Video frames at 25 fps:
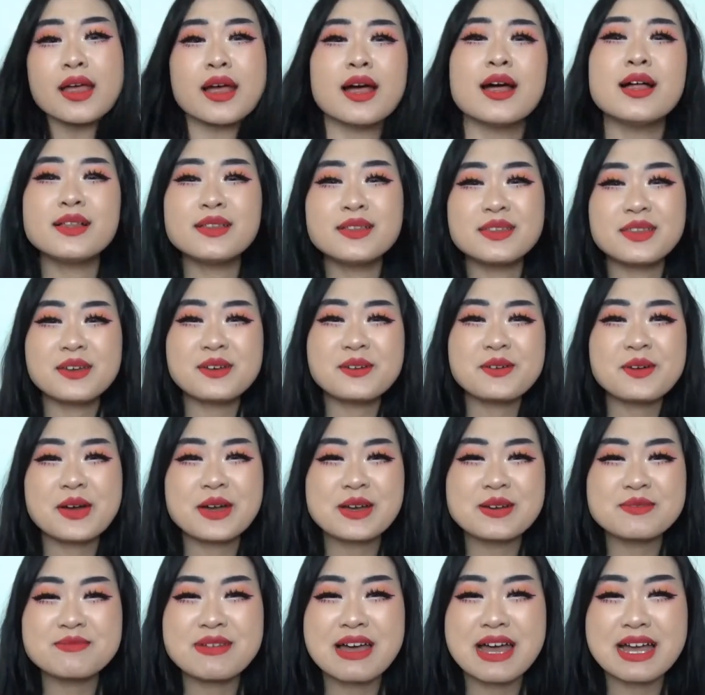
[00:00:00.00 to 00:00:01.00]
Hello there,
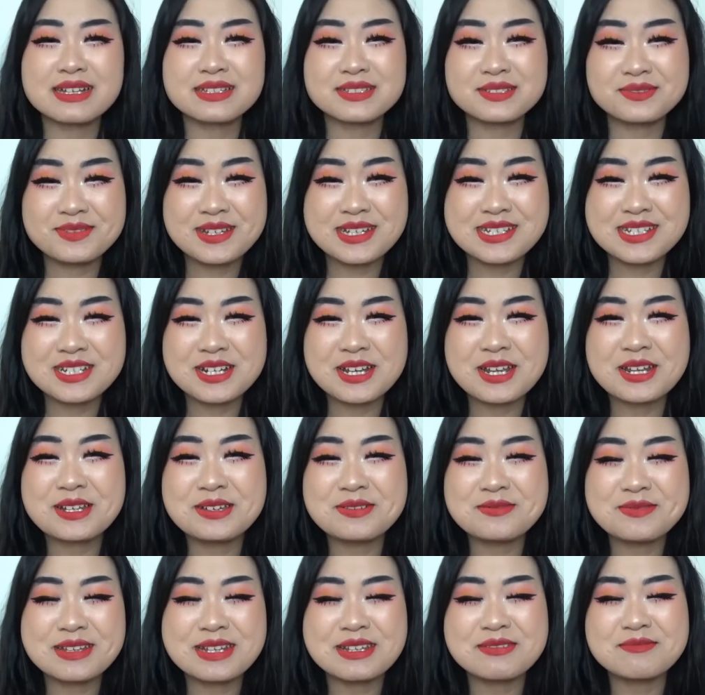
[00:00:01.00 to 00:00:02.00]
welcome back to my
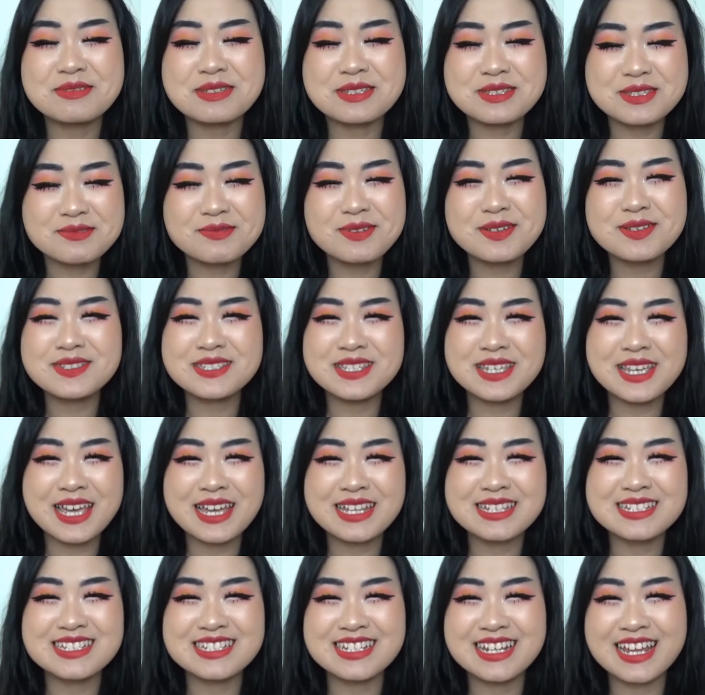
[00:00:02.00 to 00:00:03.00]
channel. My name is Mosley
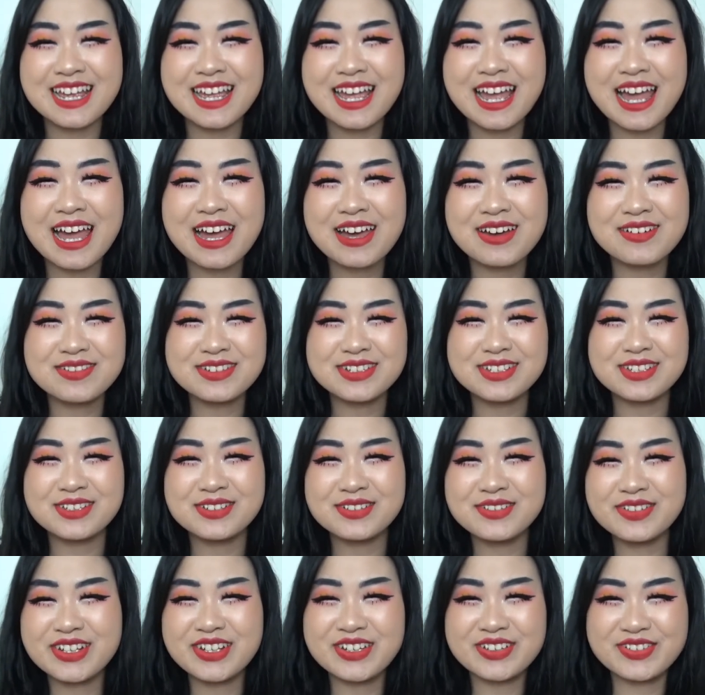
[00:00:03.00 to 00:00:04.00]
and today I have a
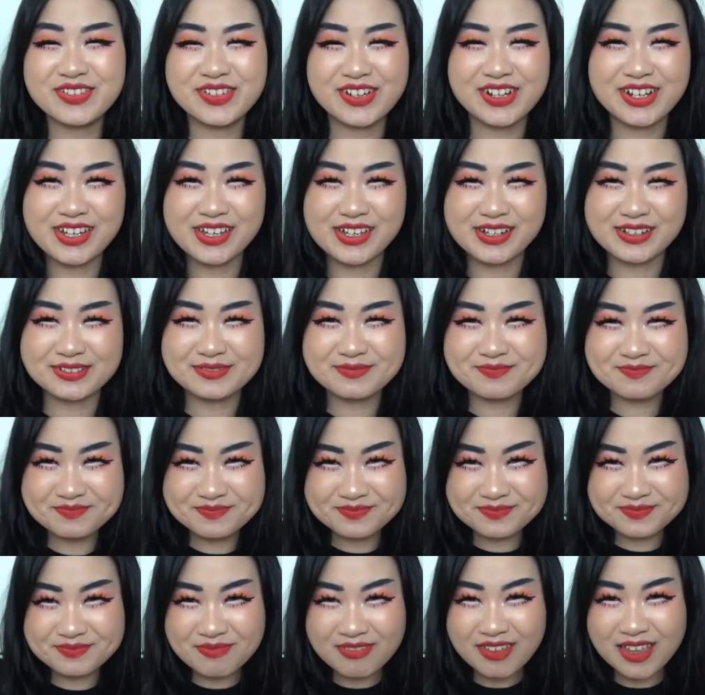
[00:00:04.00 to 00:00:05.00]
new video for you.
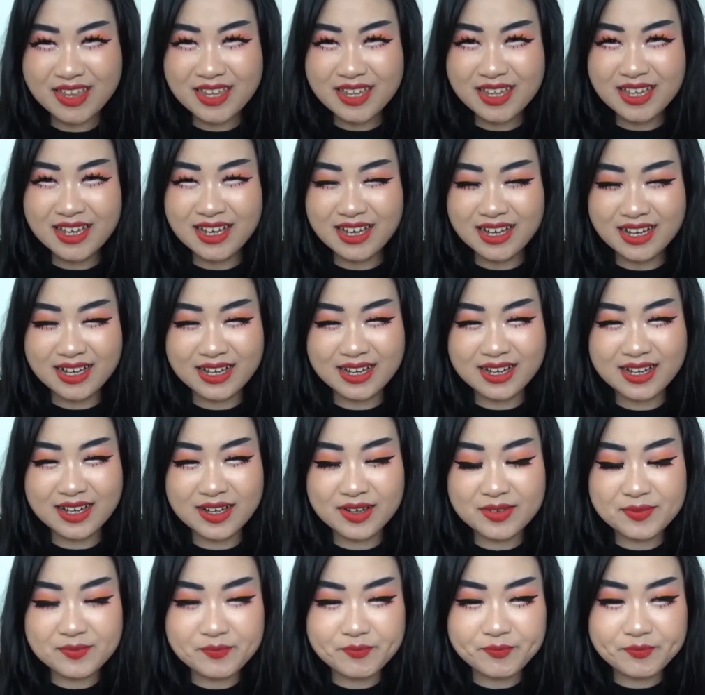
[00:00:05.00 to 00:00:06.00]

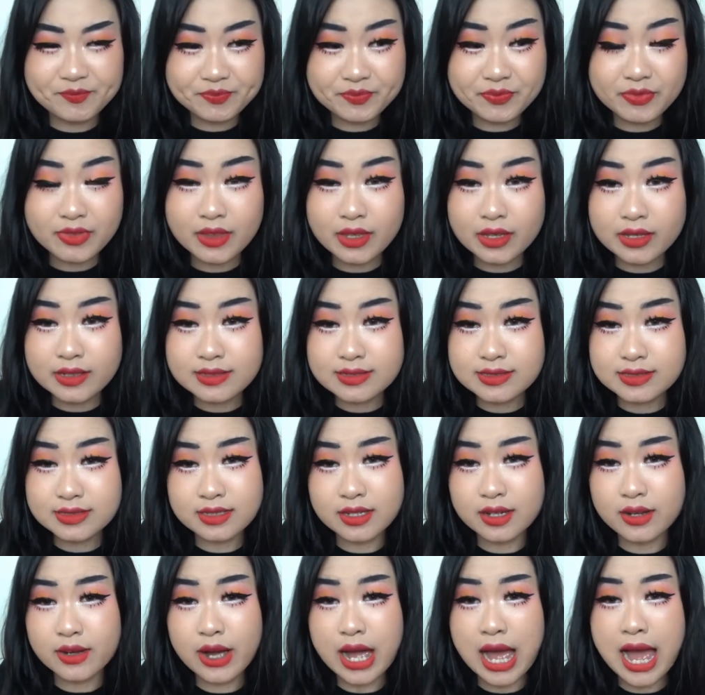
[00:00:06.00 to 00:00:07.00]
Um,
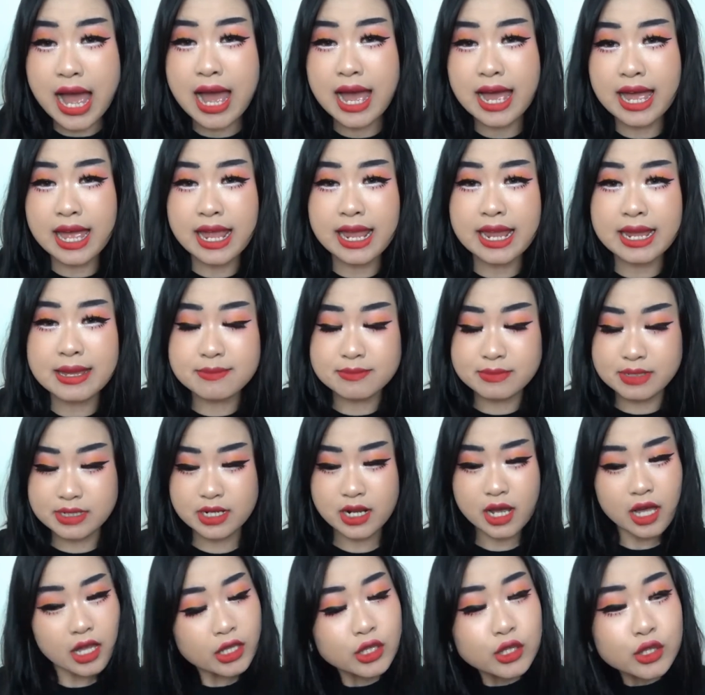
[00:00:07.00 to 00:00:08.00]
so I may
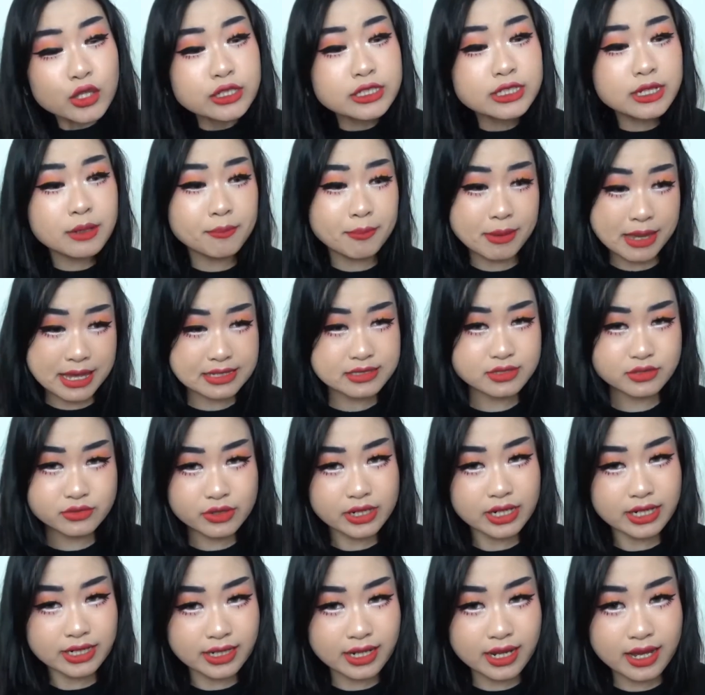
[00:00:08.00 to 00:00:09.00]
not look the best
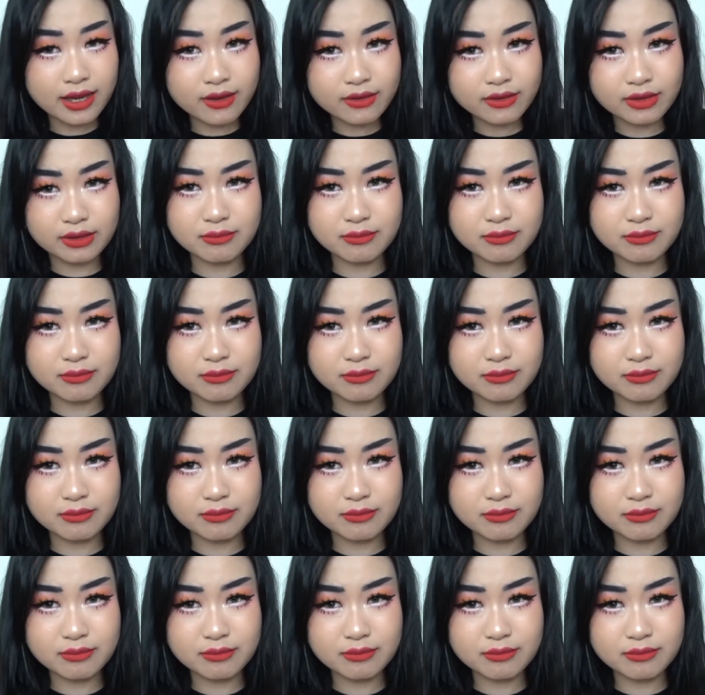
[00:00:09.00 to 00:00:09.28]
right now.